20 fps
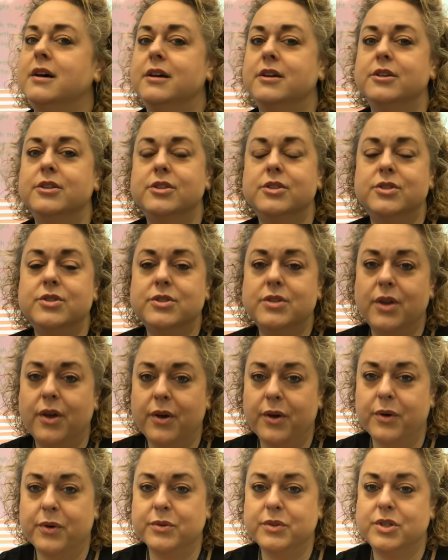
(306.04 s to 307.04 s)

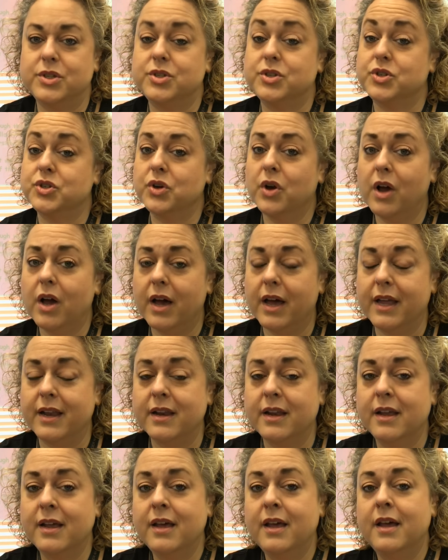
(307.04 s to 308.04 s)
so distraught.
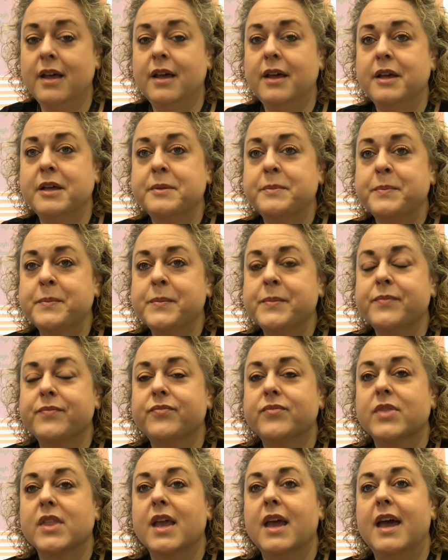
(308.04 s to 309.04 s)

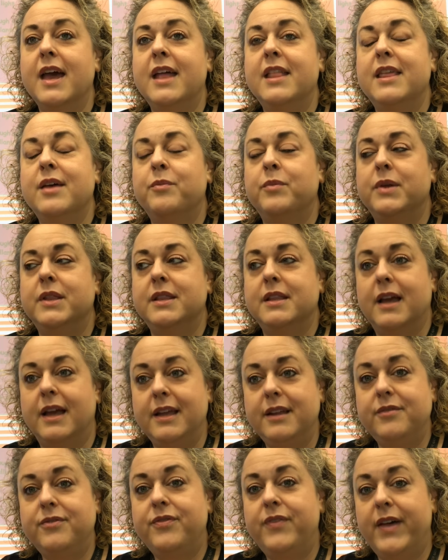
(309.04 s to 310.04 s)
And then when
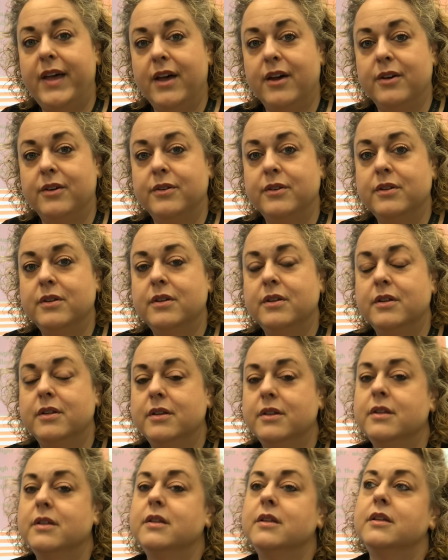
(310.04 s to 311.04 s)
night fell,
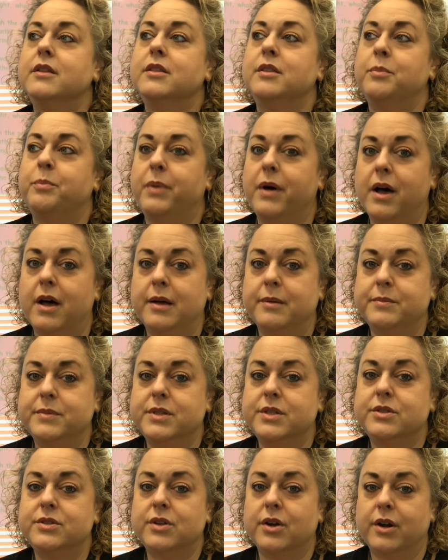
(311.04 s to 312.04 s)
the bombs
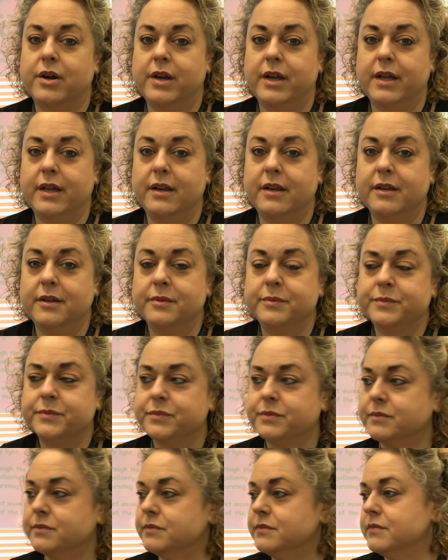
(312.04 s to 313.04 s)
started.
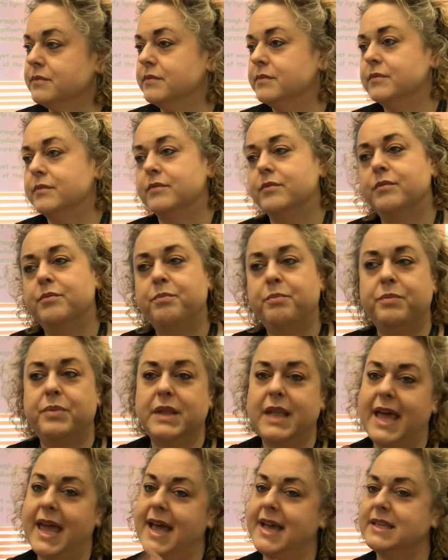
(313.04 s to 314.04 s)

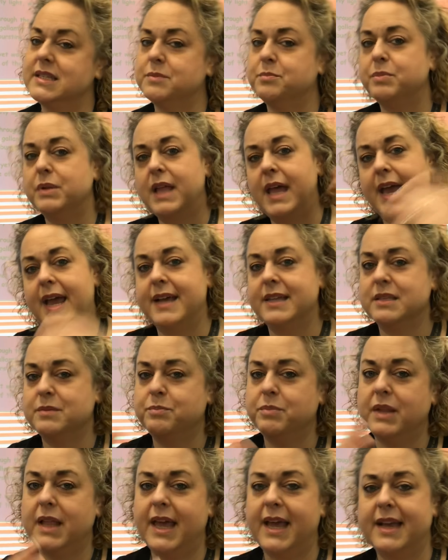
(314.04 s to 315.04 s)
Blast, blast,
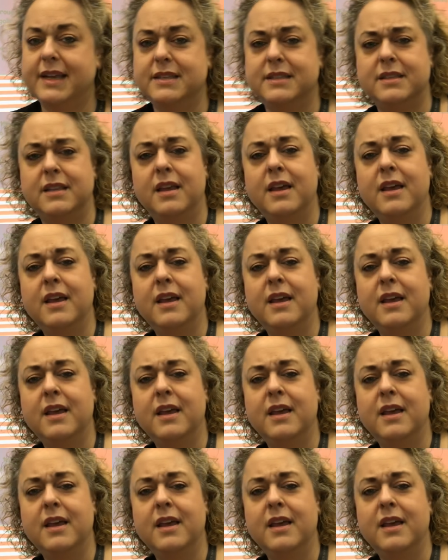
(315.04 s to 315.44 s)
blast.